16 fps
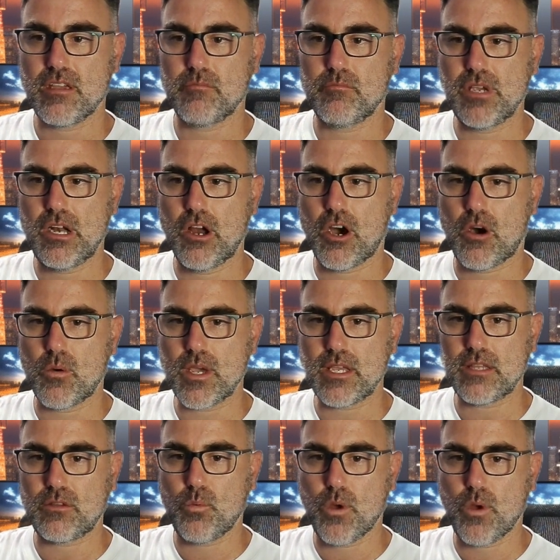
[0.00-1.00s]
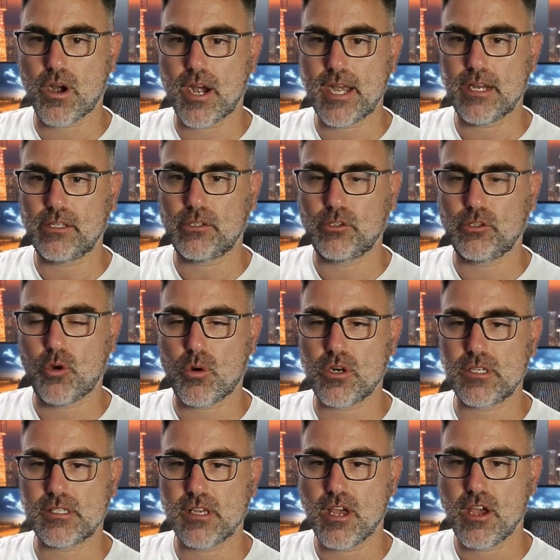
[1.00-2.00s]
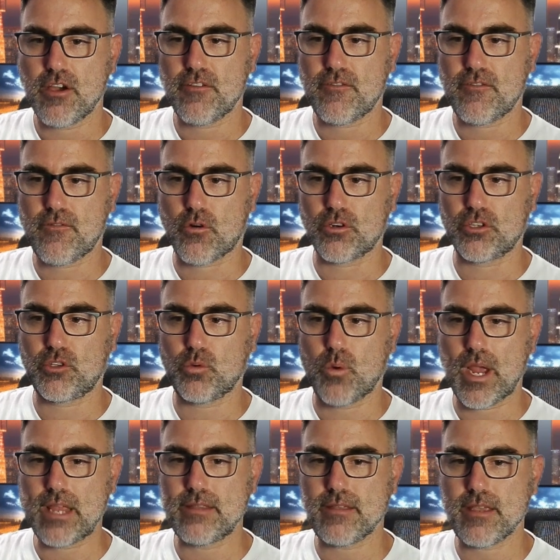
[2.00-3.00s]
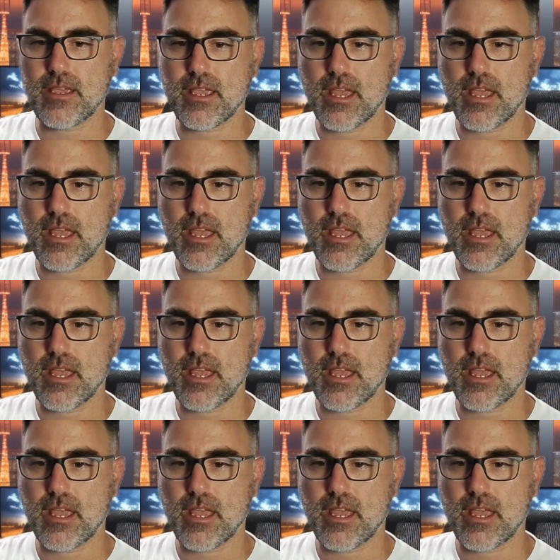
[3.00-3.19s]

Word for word: Below it, we are heading towards 420